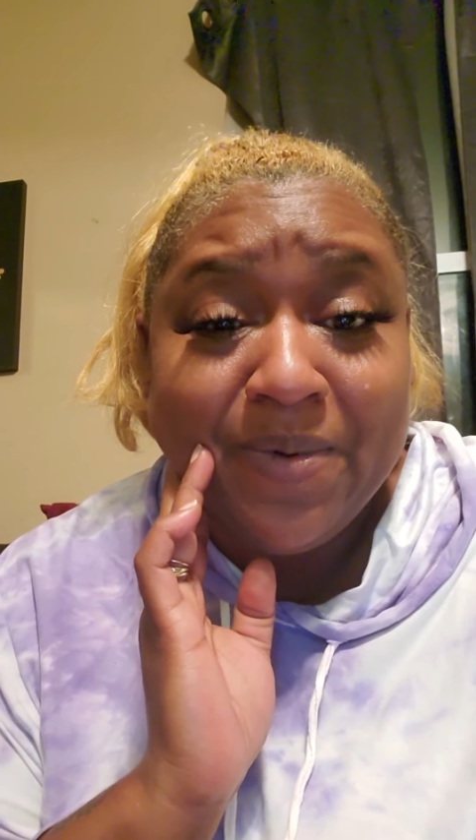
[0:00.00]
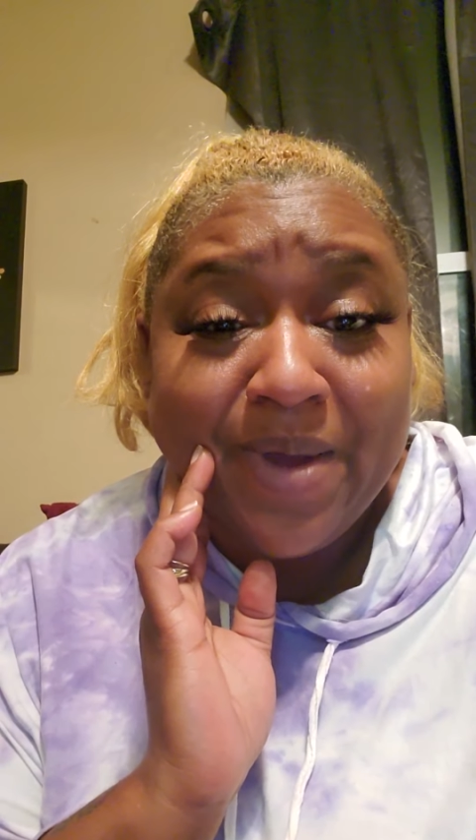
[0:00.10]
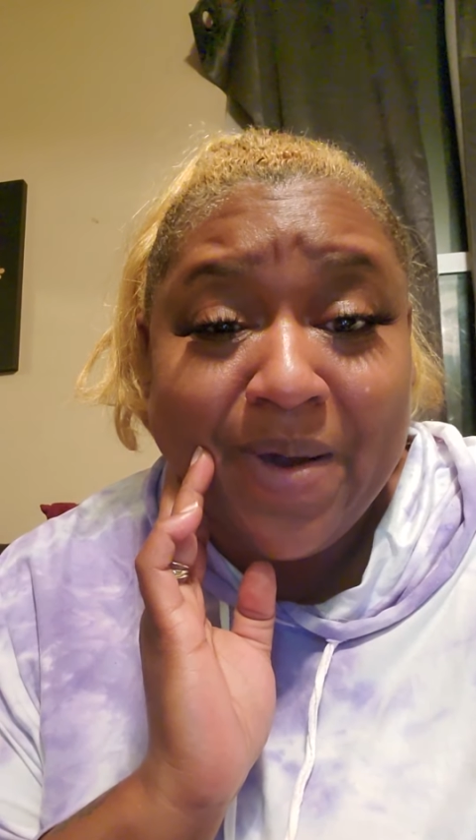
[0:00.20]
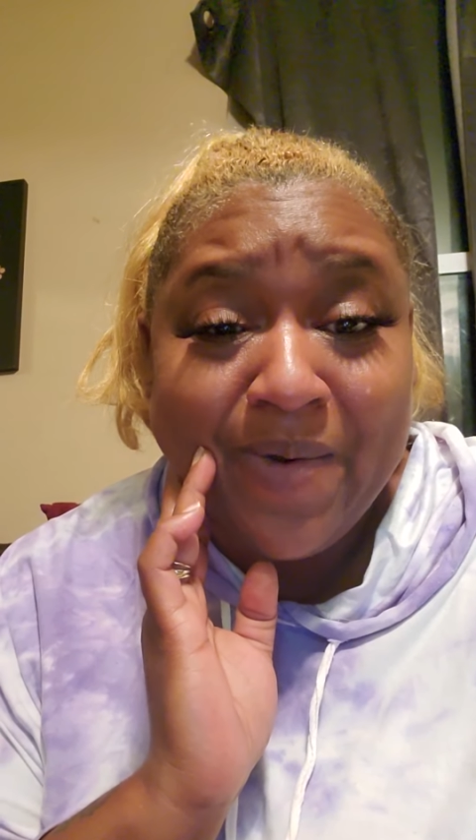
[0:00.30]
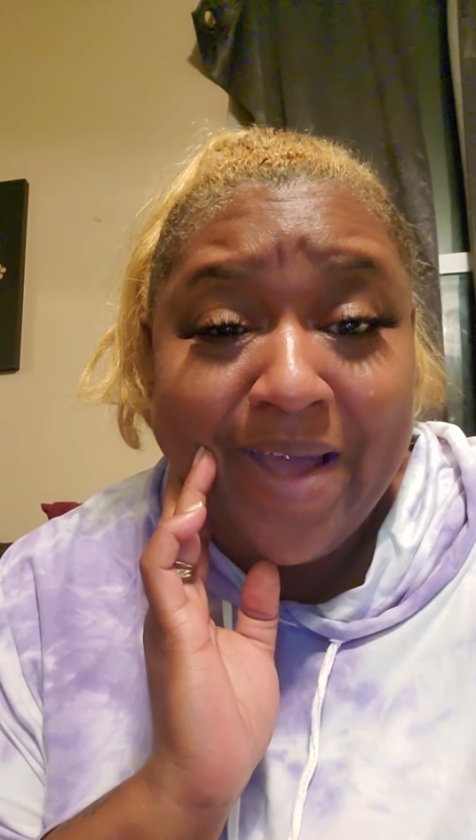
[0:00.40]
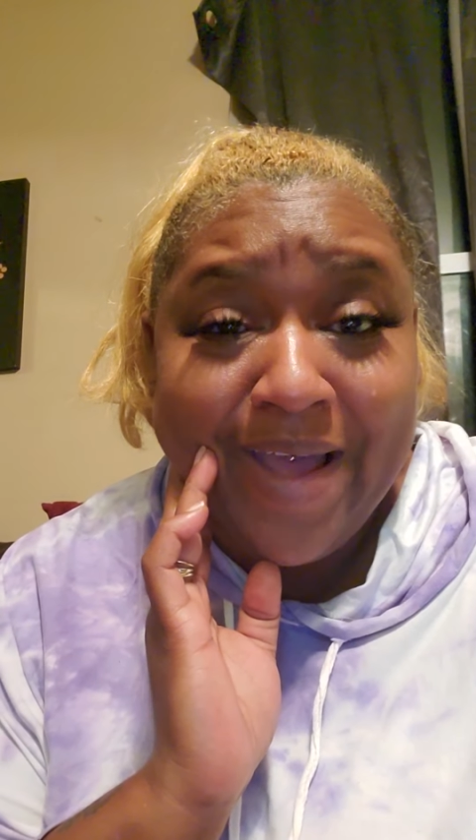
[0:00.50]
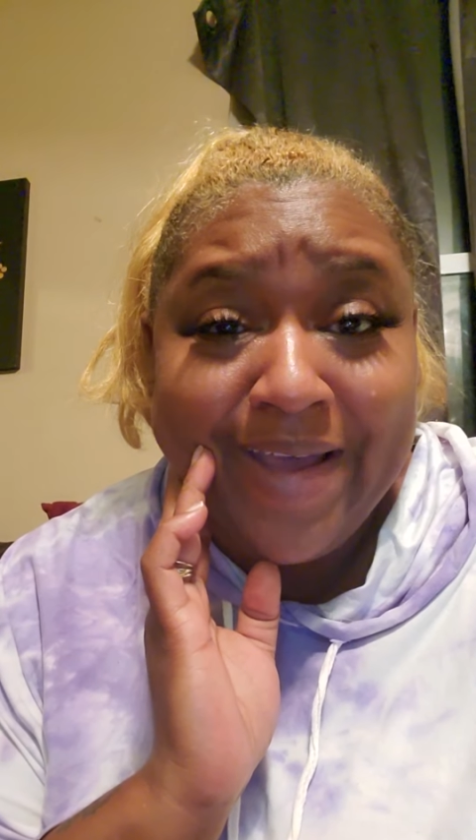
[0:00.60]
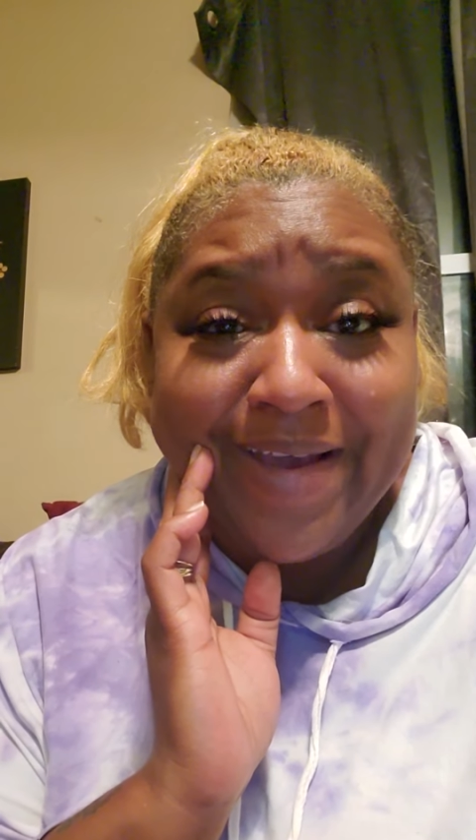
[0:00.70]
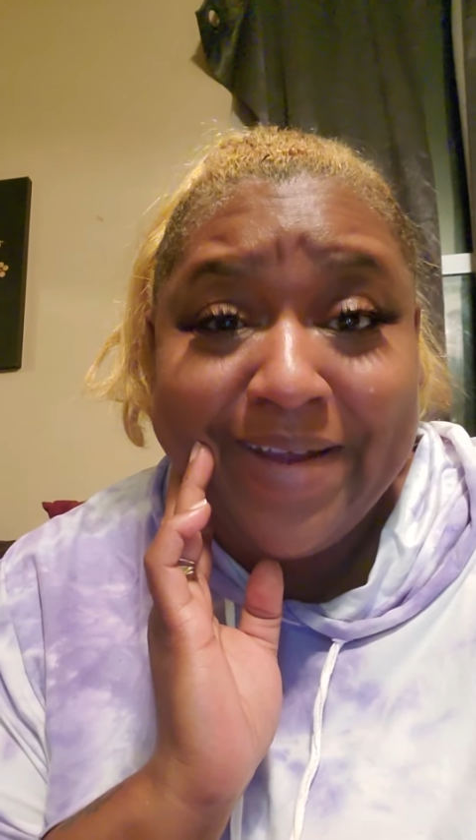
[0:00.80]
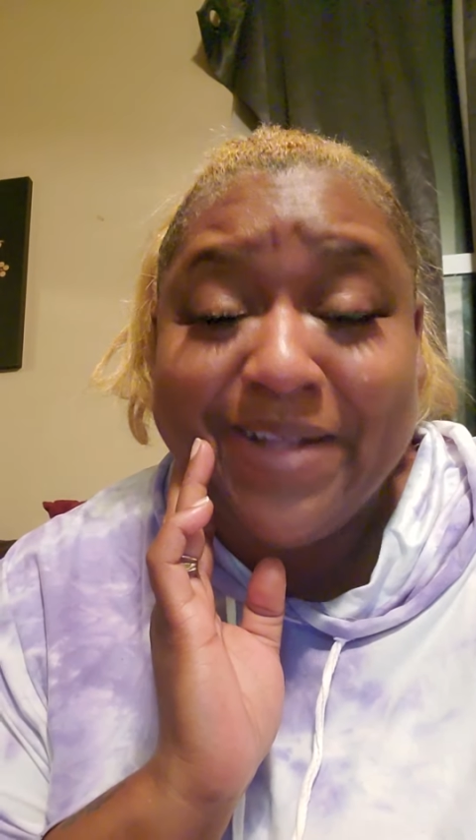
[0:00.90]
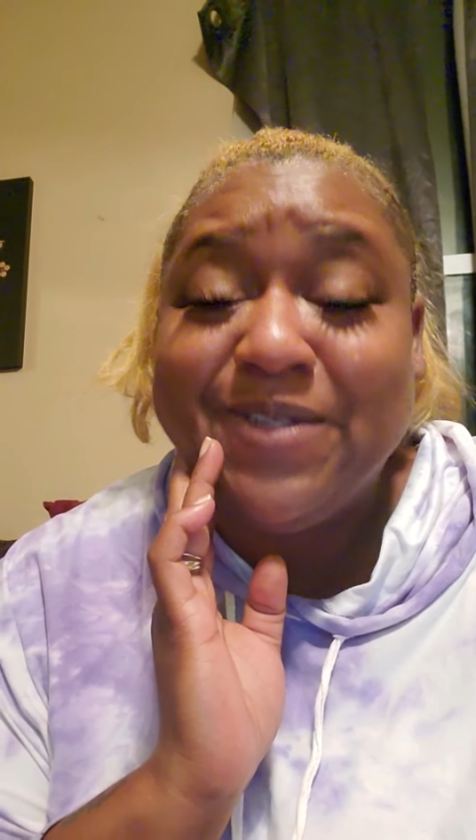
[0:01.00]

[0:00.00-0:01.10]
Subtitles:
Okay, honey,